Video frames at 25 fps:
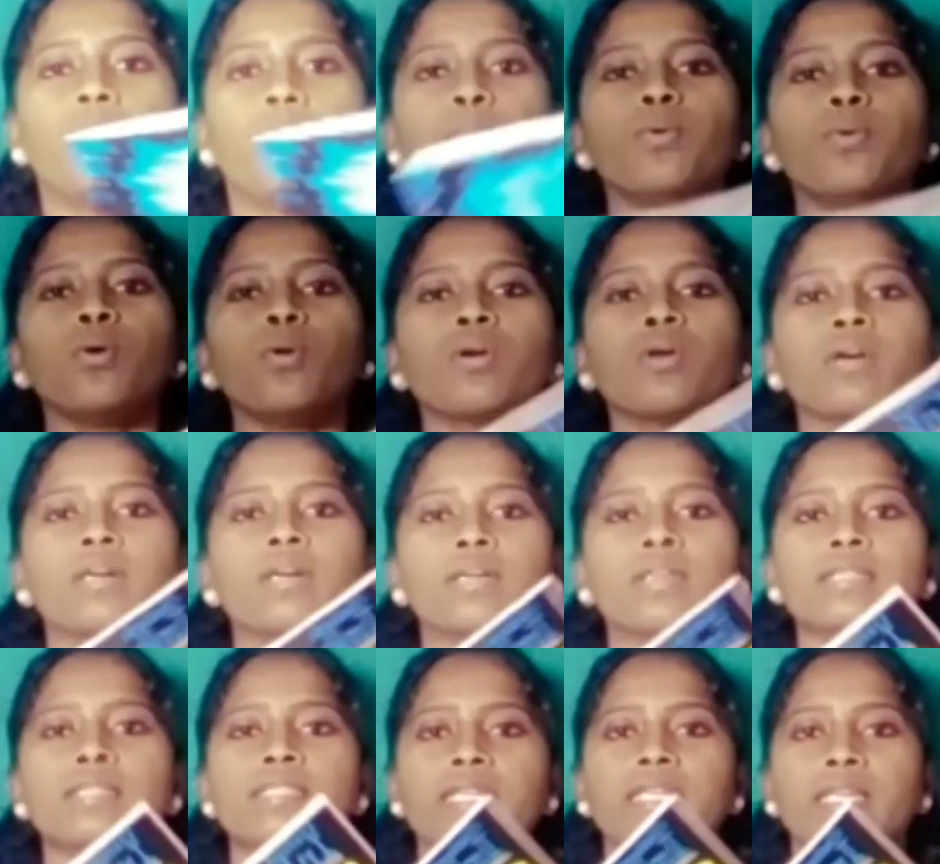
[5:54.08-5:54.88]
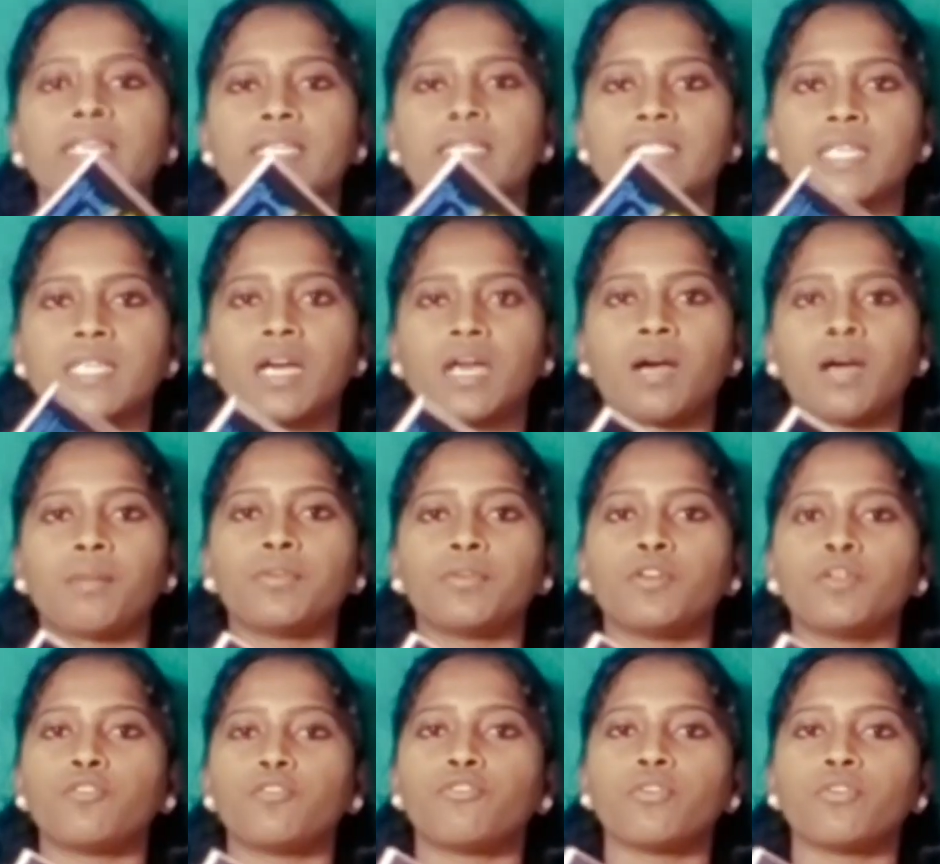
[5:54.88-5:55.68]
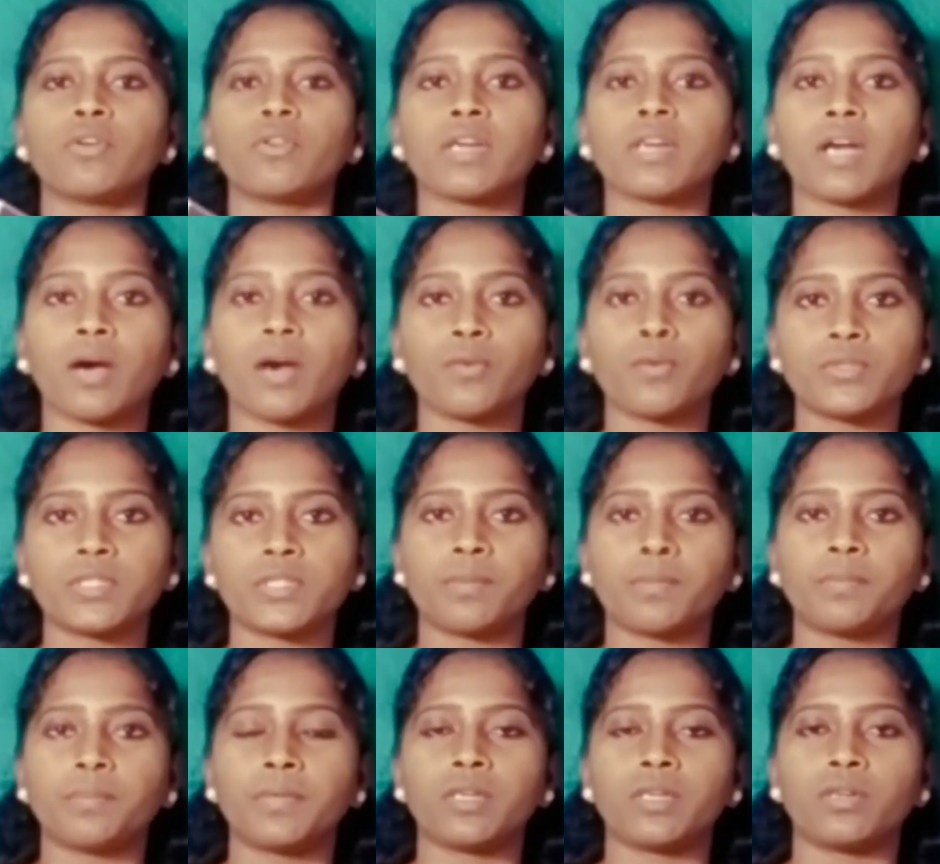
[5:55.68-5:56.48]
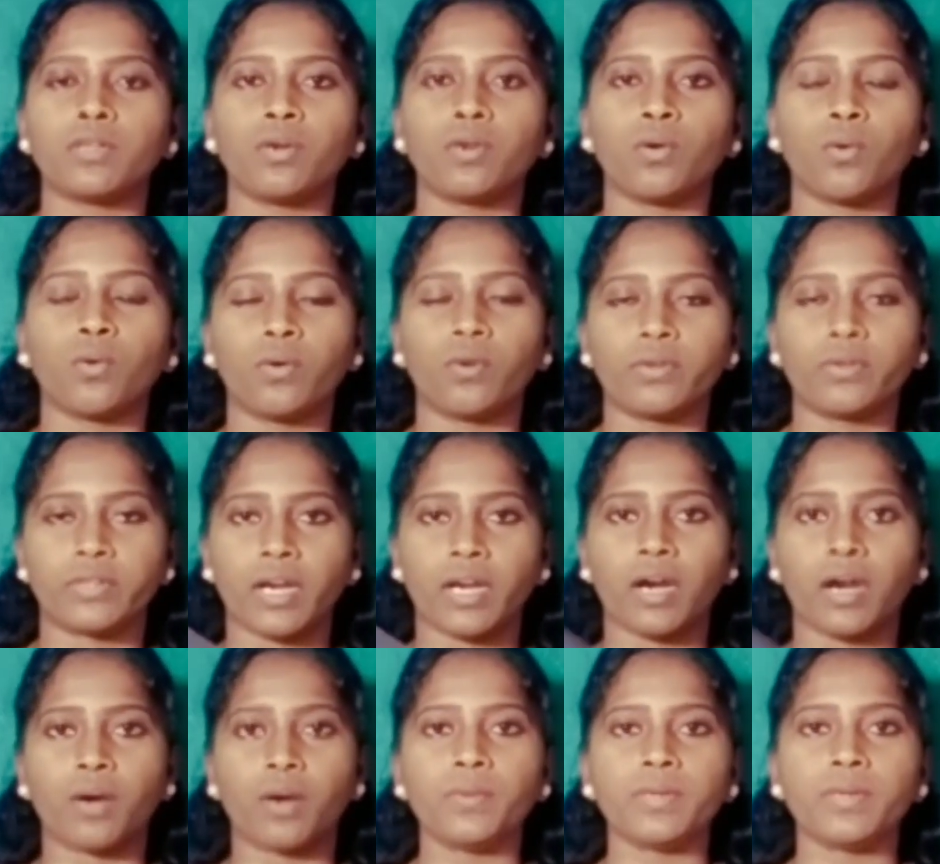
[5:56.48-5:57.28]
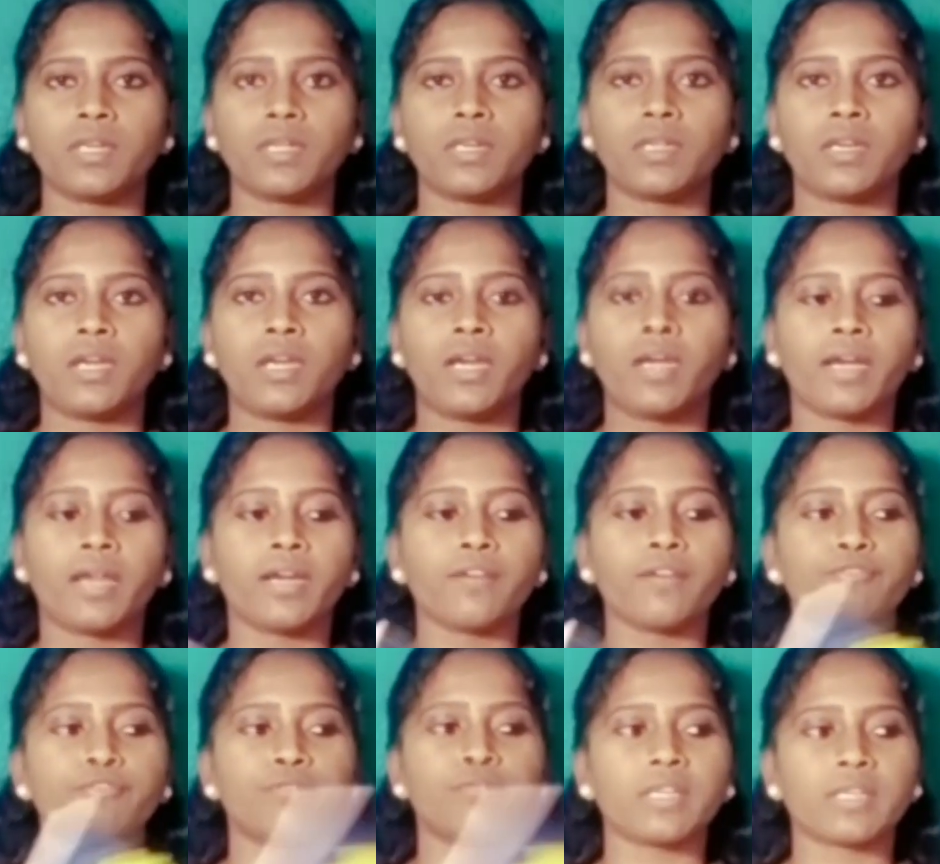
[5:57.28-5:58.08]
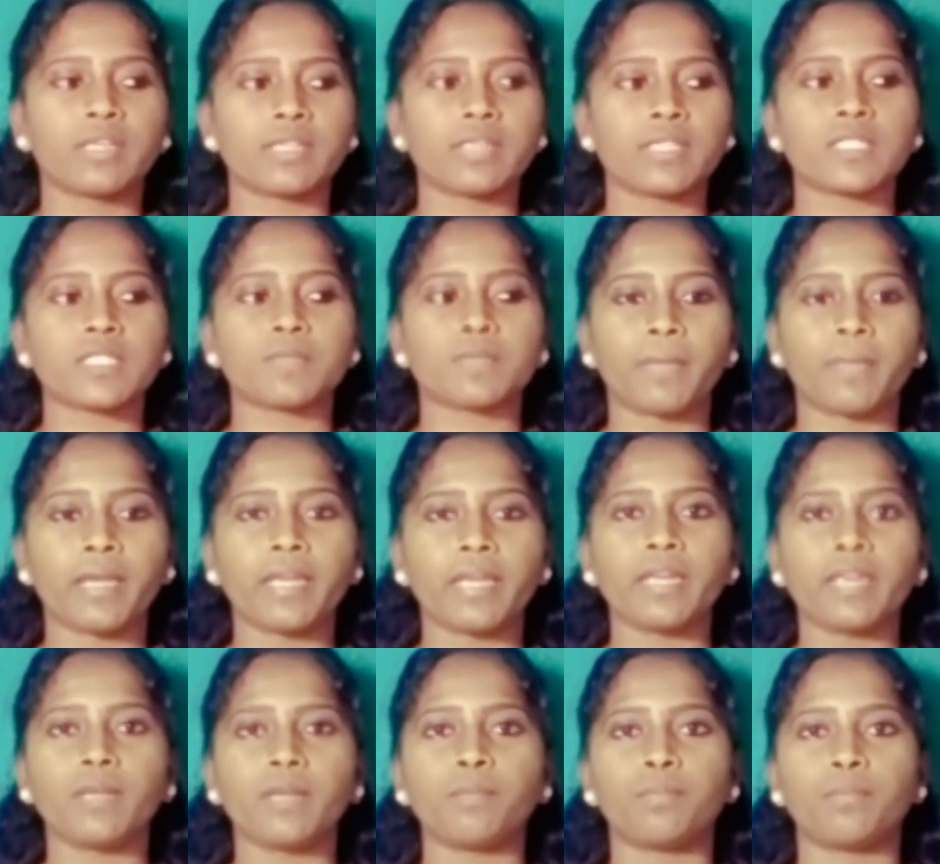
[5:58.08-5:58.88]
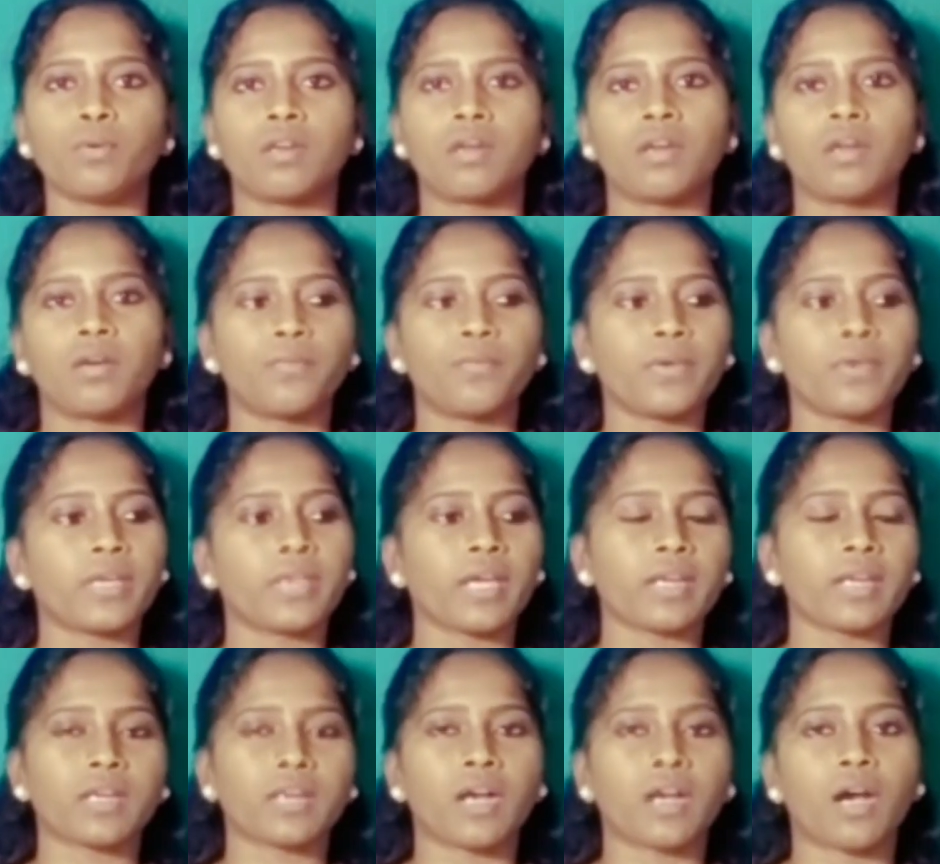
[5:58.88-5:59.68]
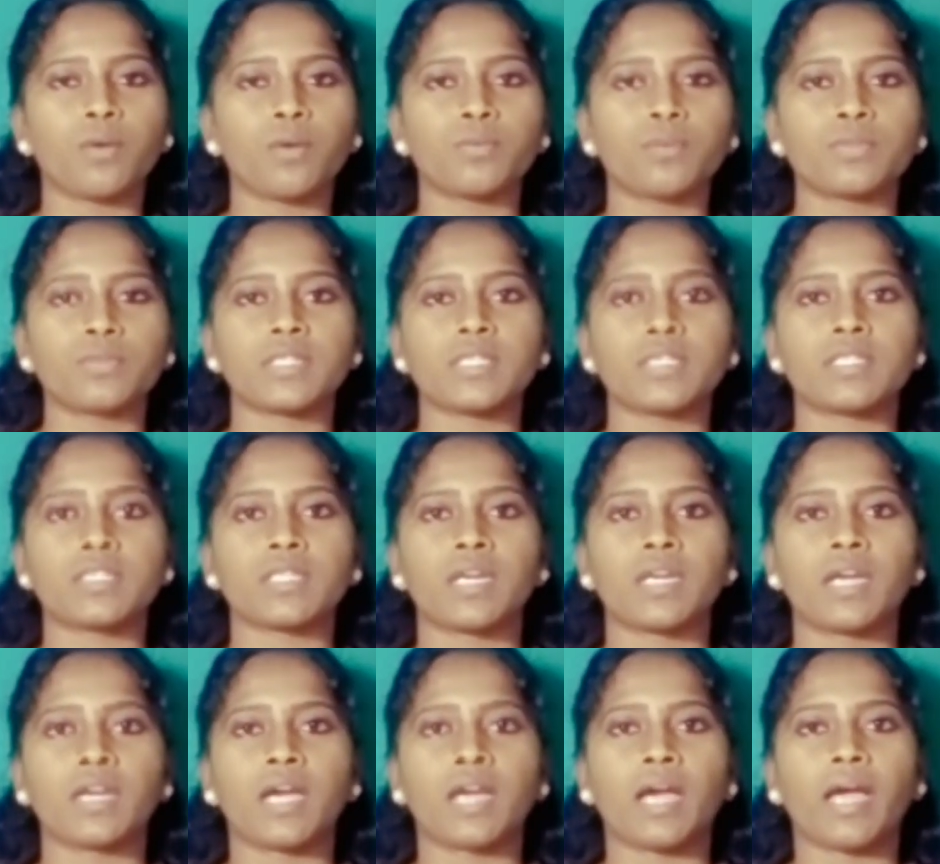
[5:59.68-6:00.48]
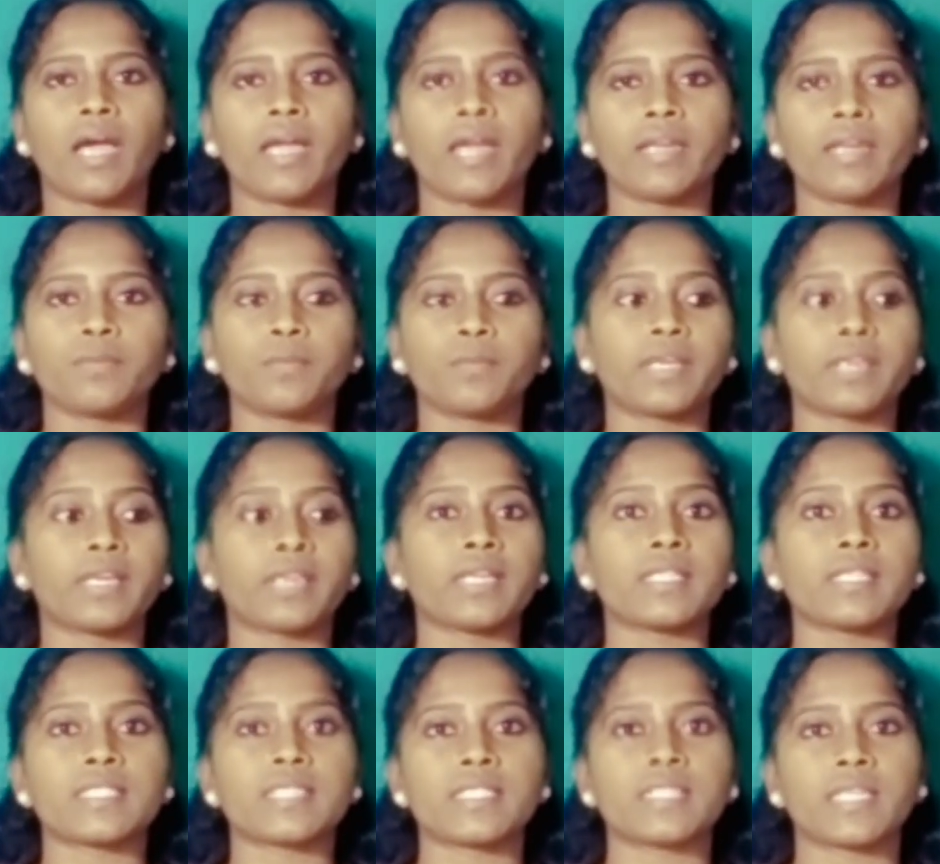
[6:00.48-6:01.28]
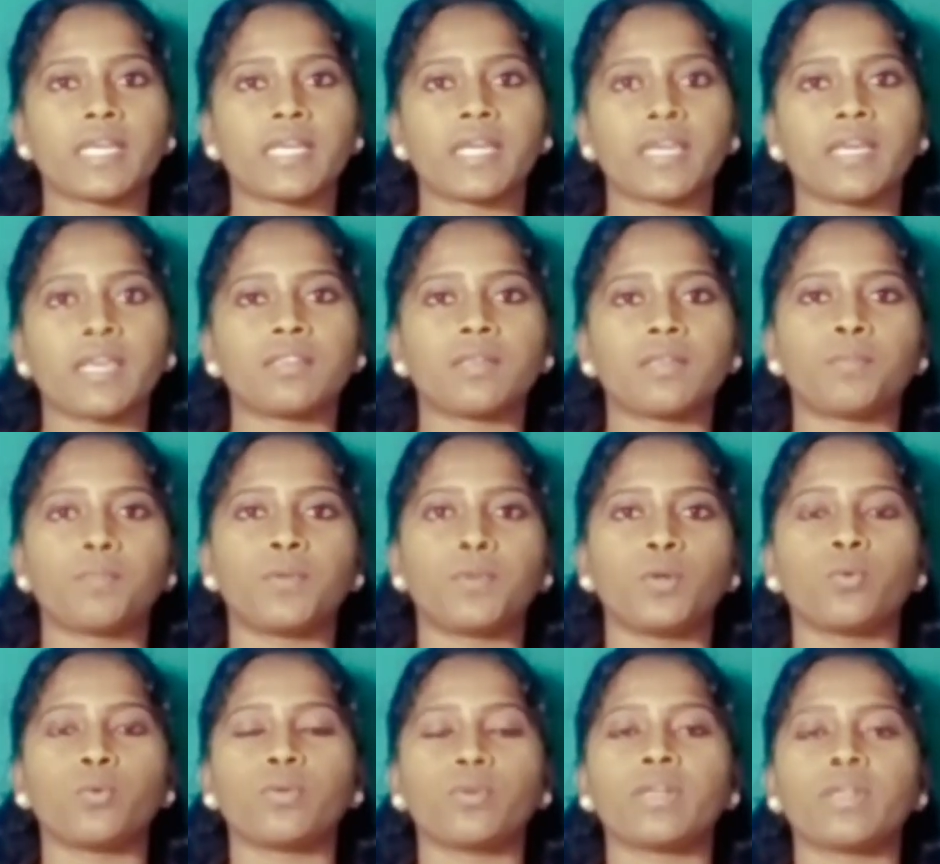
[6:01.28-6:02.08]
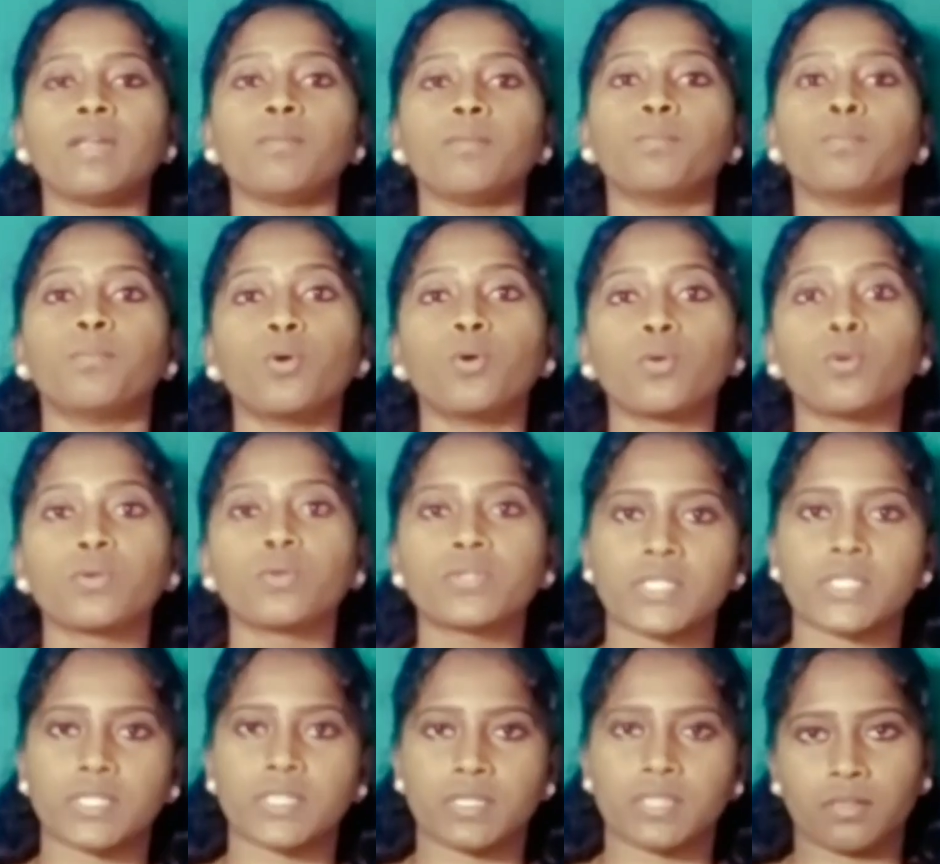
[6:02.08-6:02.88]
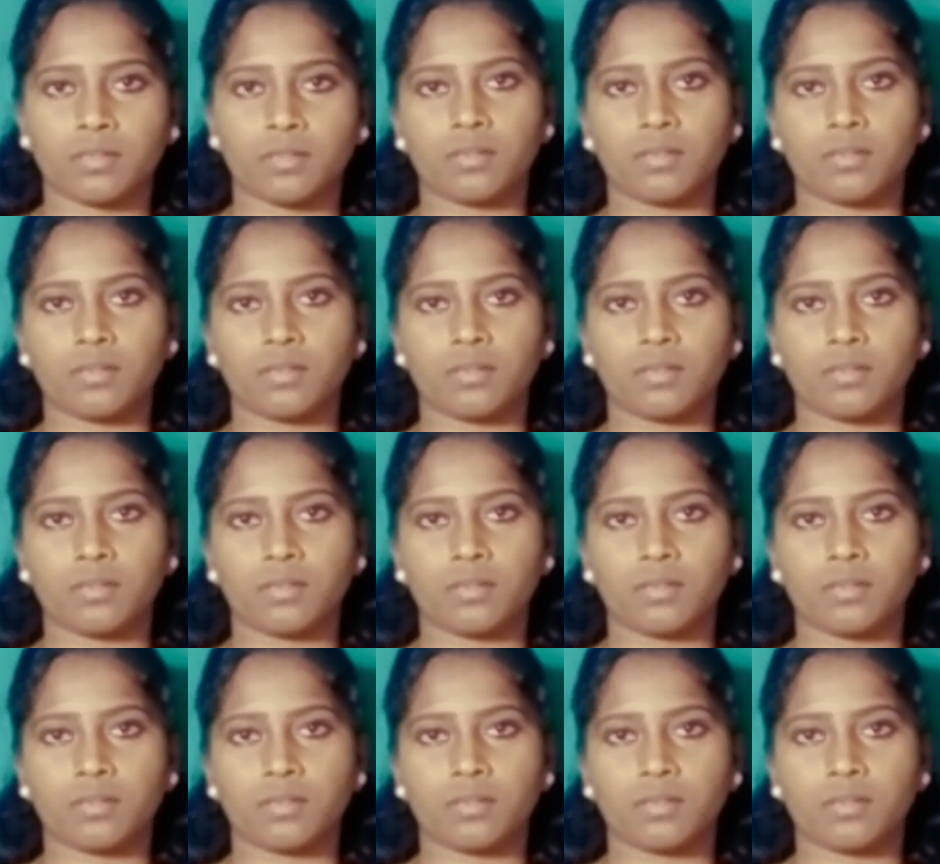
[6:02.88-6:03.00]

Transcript: is an example for countable noun. If there is many books, we can count it and we can say the plural books.